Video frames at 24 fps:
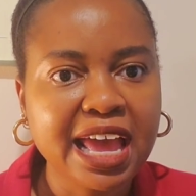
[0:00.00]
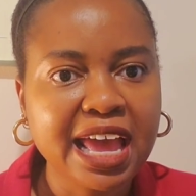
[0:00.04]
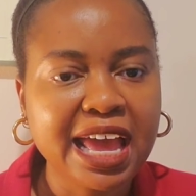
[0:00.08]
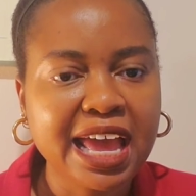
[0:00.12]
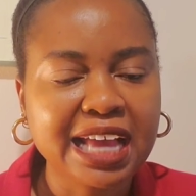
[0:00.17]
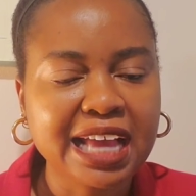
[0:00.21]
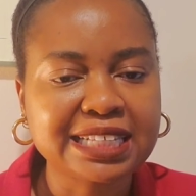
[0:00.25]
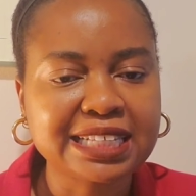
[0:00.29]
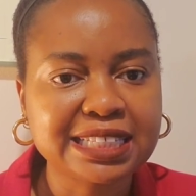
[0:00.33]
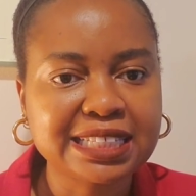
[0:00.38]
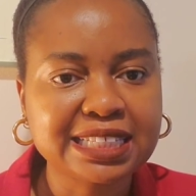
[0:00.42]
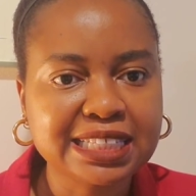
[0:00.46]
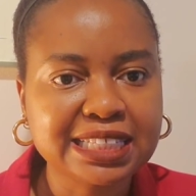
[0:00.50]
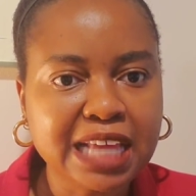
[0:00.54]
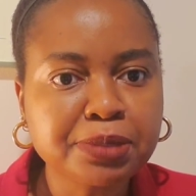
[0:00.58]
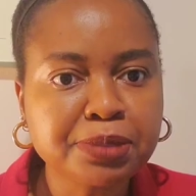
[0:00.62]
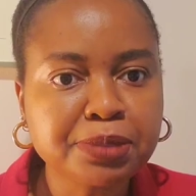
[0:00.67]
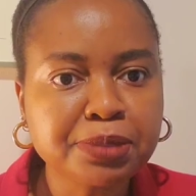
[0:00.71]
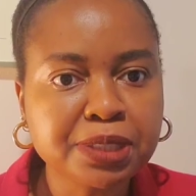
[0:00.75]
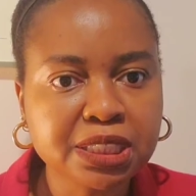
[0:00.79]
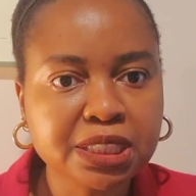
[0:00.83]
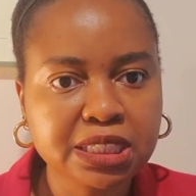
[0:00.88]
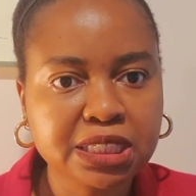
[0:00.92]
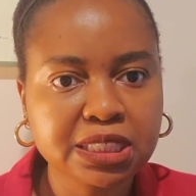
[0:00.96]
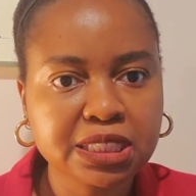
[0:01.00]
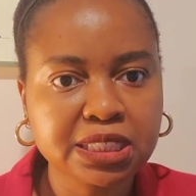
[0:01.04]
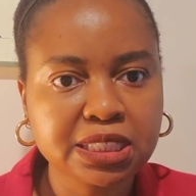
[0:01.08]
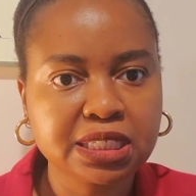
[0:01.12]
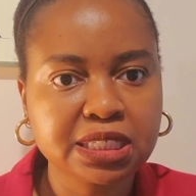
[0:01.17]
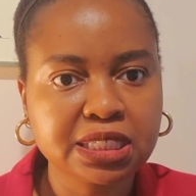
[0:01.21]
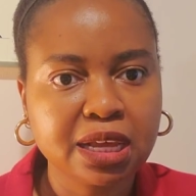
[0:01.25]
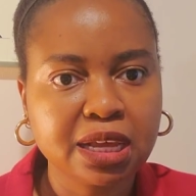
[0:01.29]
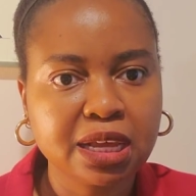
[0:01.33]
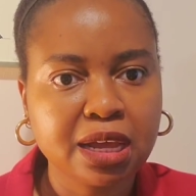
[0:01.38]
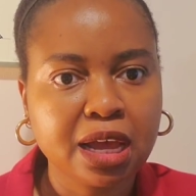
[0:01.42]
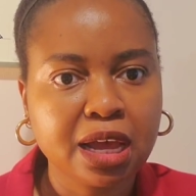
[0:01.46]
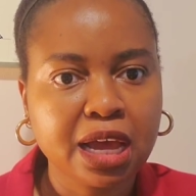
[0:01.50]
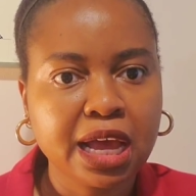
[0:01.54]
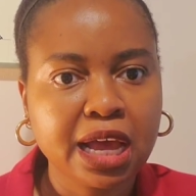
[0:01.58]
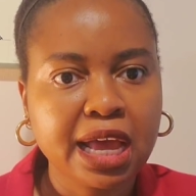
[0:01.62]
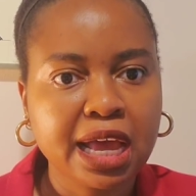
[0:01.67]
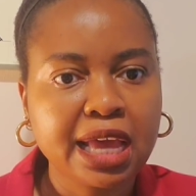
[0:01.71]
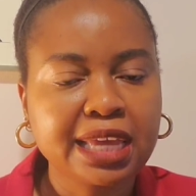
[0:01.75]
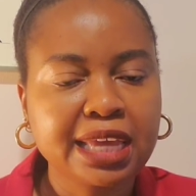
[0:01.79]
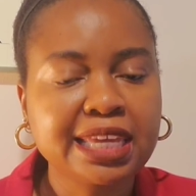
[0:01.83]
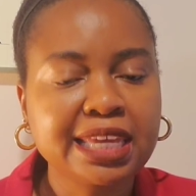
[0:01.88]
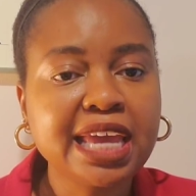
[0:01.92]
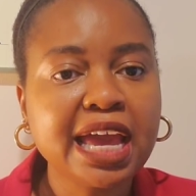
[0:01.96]
Exceptions
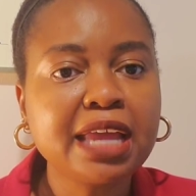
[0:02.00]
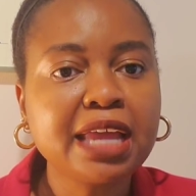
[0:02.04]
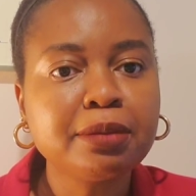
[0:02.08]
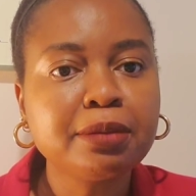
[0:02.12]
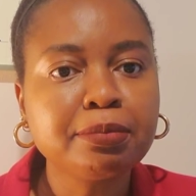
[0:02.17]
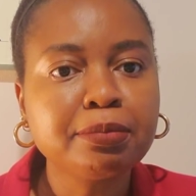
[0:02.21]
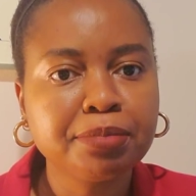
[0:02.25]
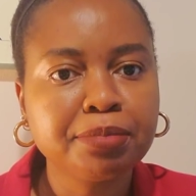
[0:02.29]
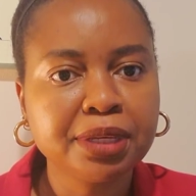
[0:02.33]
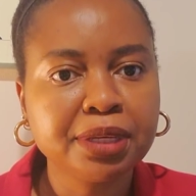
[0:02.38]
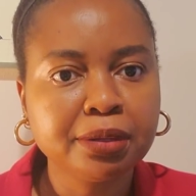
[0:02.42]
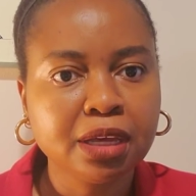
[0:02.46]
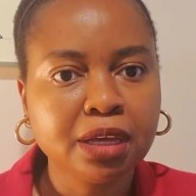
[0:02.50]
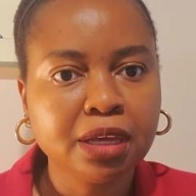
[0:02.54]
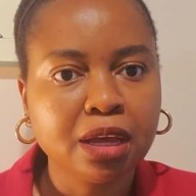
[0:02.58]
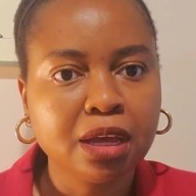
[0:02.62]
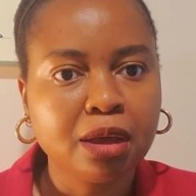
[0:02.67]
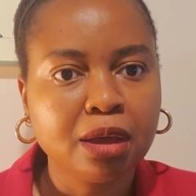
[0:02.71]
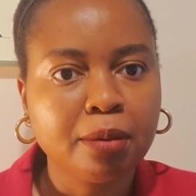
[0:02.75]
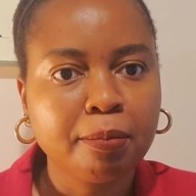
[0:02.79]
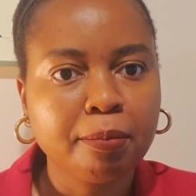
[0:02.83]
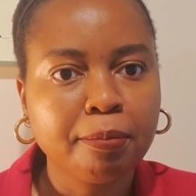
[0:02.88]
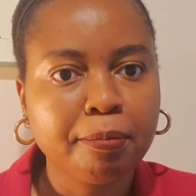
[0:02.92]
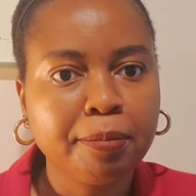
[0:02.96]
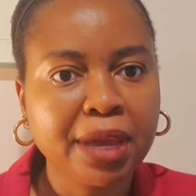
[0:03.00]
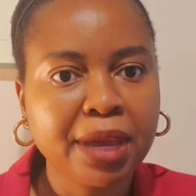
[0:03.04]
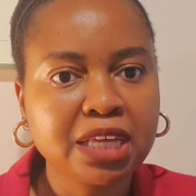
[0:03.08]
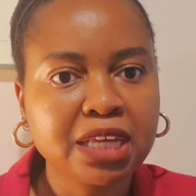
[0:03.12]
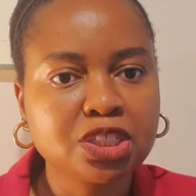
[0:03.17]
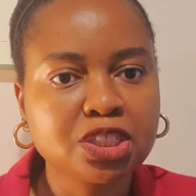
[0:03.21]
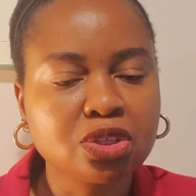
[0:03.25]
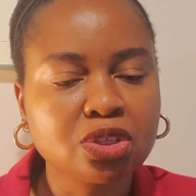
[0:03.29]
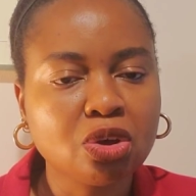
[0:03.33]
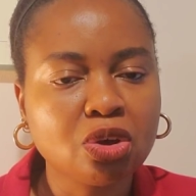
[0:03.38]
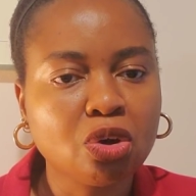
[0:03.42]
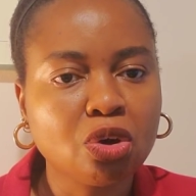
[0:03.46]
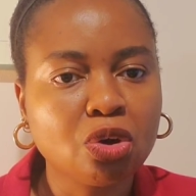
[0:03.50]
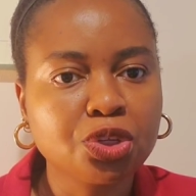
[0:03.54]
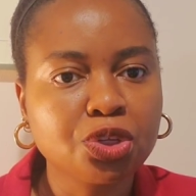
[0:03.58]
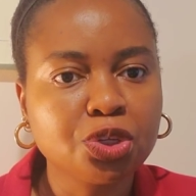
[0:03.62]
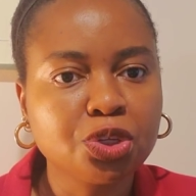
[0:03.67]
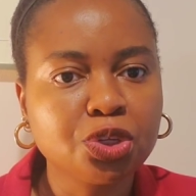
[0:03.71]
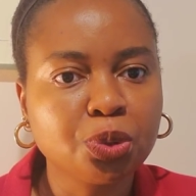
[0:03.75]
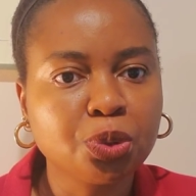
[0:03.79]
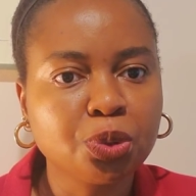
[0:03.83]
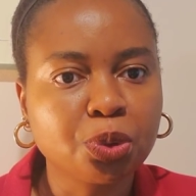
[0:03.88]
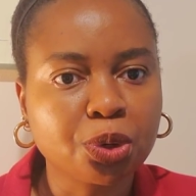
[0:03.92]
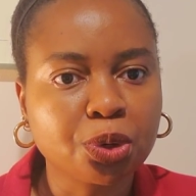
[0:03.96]
can be based on
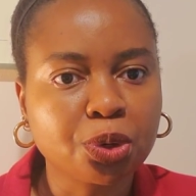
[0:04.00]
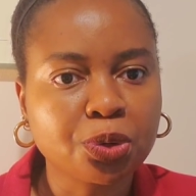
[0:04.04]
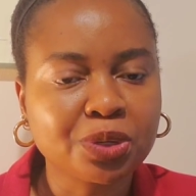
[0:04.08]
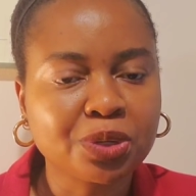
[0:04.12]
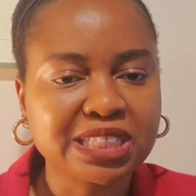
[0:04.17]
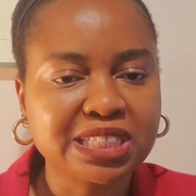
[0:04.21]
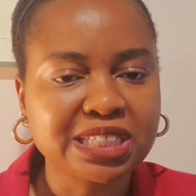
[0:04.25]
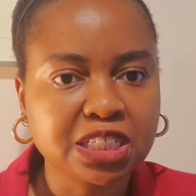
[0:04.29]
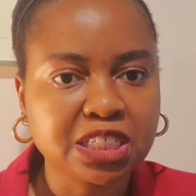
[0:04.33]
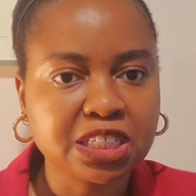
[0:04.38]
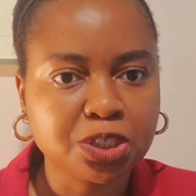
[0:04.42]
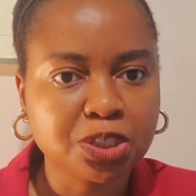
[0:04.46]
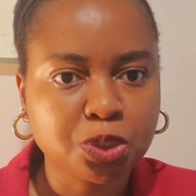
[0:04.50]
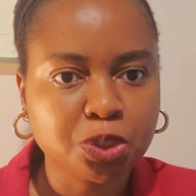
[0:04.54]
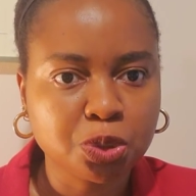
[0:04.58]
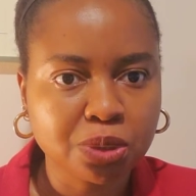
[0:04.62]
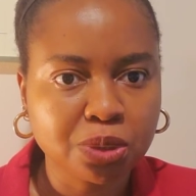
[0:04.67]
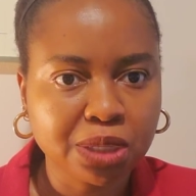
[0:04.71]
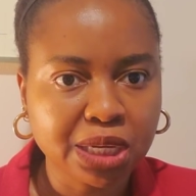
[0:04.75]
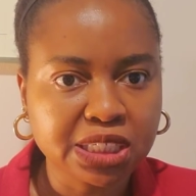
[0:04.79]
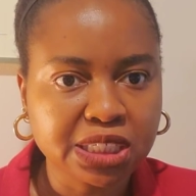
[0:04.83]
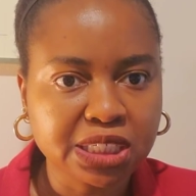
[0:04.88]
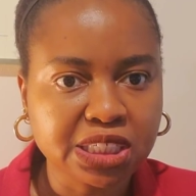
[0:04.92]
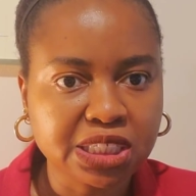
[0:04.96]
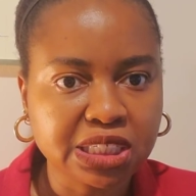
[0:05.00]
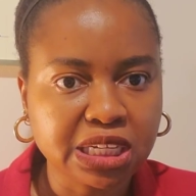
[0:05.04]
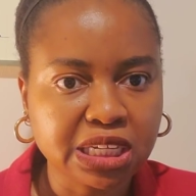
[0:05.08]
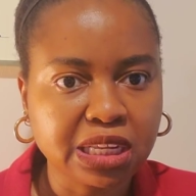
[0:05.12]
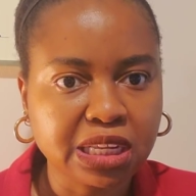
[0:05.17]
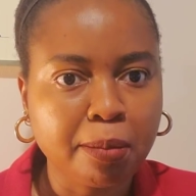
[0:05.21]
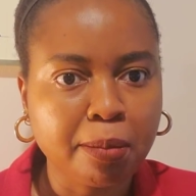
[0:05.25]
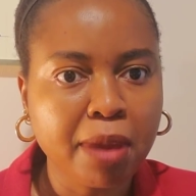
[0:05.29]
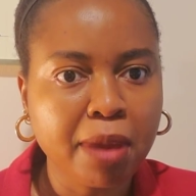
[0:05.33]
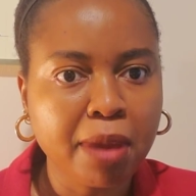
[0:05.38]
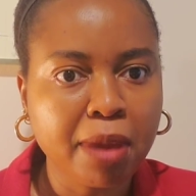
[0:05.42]
your current situation.